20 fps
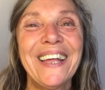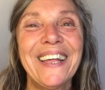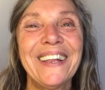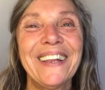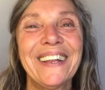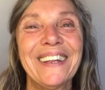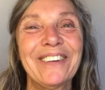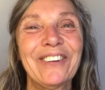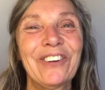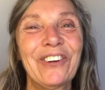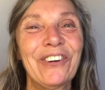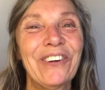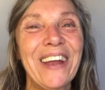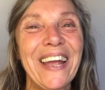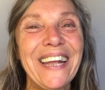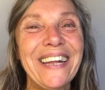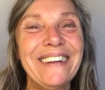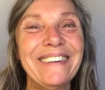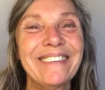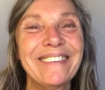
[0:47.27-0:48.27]
That's
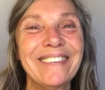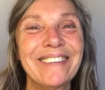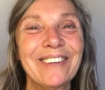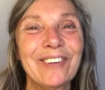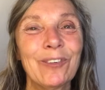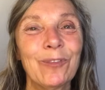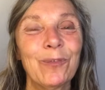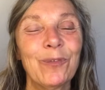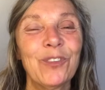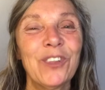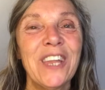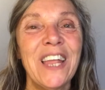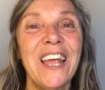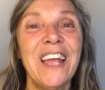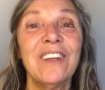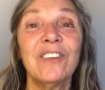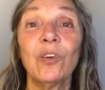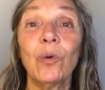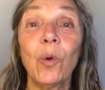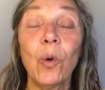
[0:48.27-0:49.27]
great.
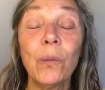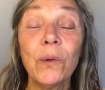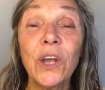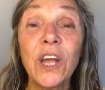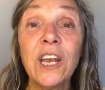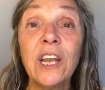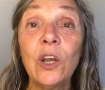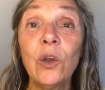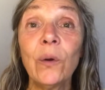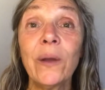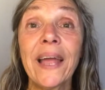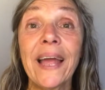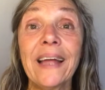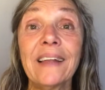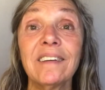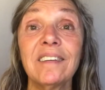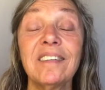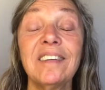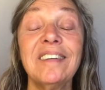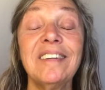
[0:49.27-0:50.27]
So what we're going to look
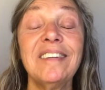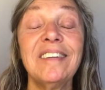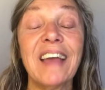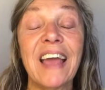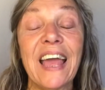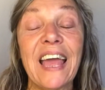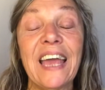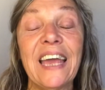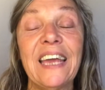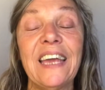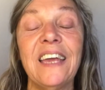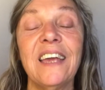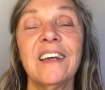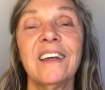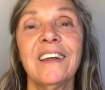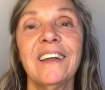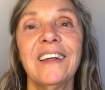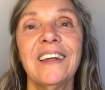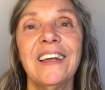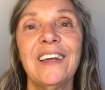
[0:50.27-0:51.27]
at today
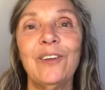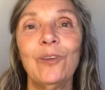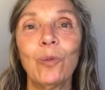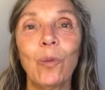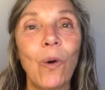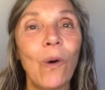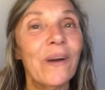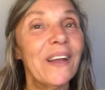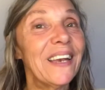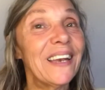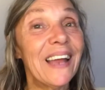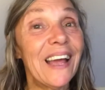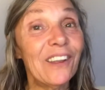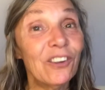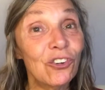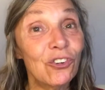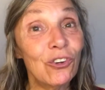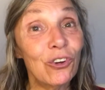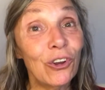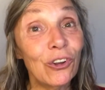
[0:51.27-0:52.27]
is what in
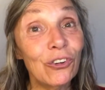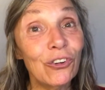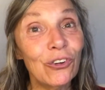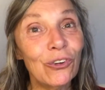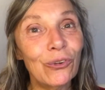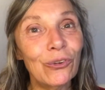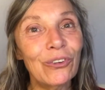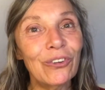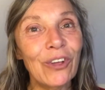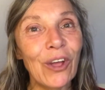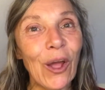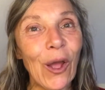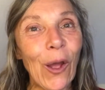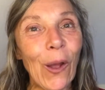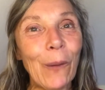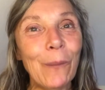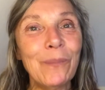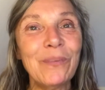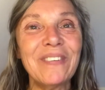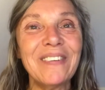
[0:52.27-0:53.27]
astrological
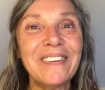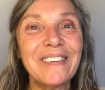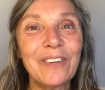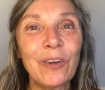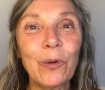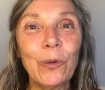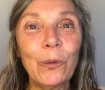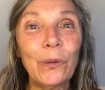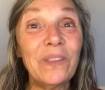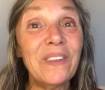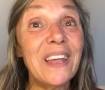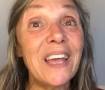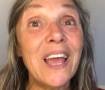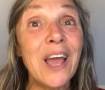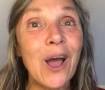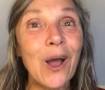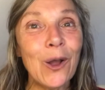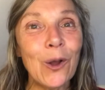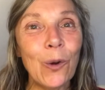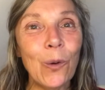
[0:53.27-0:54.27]
terms is called the
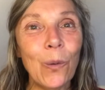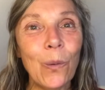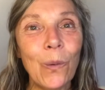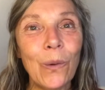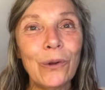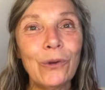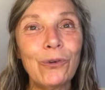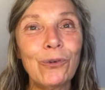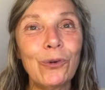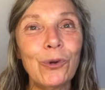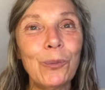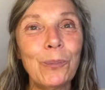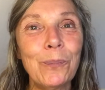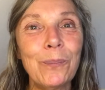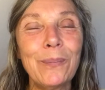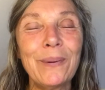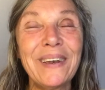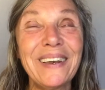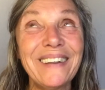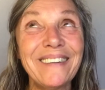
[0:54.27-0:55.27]

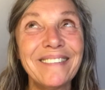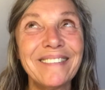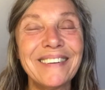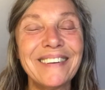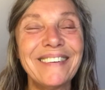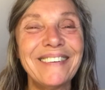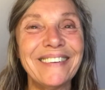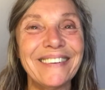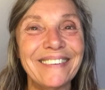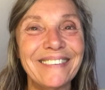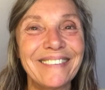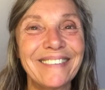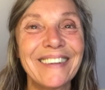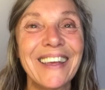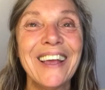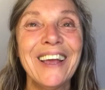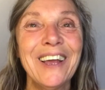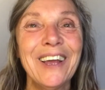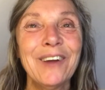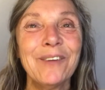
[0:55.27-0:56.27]
quadruplicities,
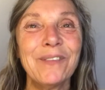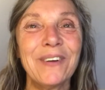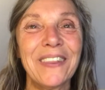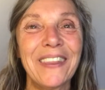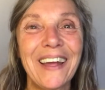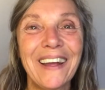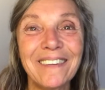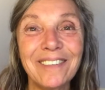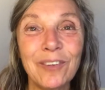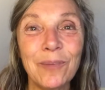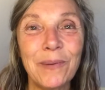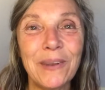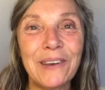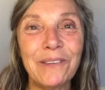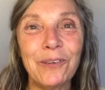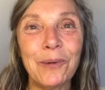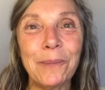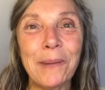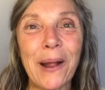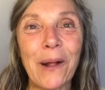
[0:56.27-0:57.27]
but that's a bit
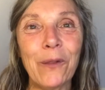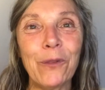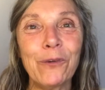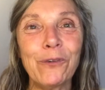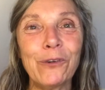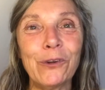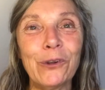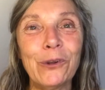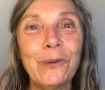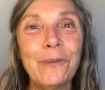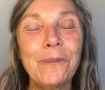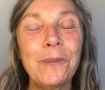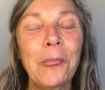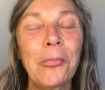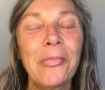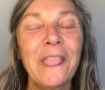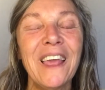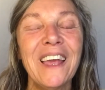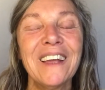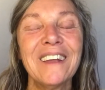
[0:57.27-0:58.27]
of a mouthful.
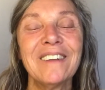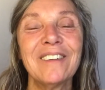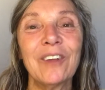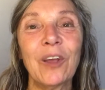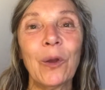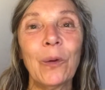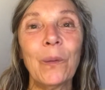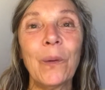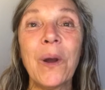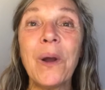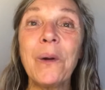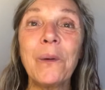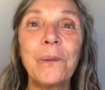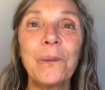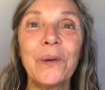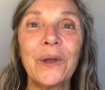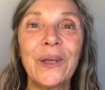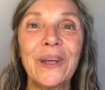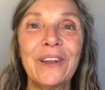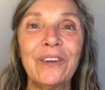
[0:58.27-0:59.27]
So
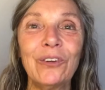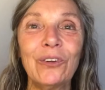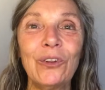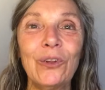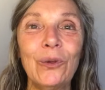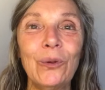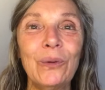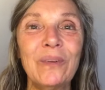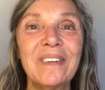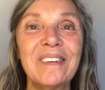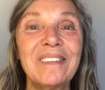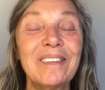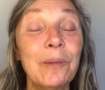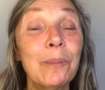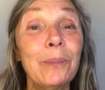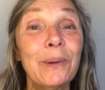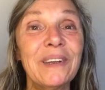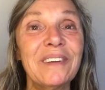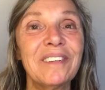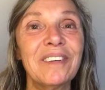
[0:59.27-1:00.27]
we're going to use a
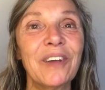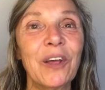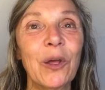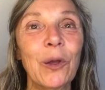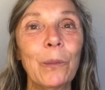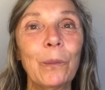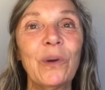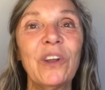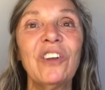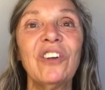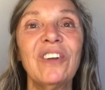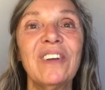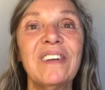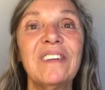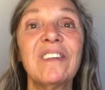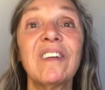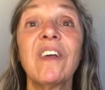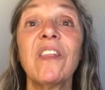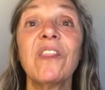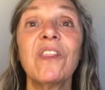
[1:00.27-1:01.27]
simpler term, which
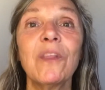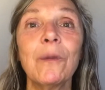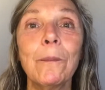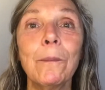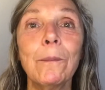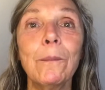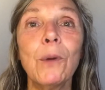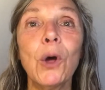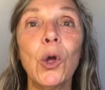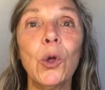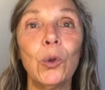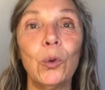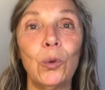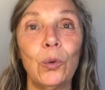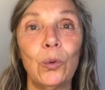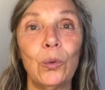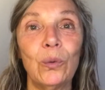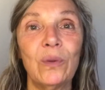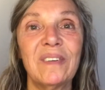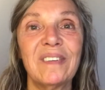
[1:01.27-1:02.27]
is the
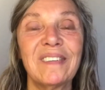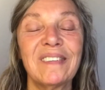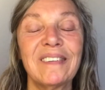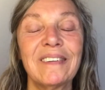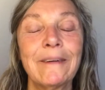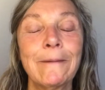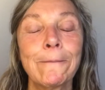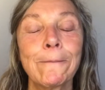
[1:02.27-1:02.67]
modes.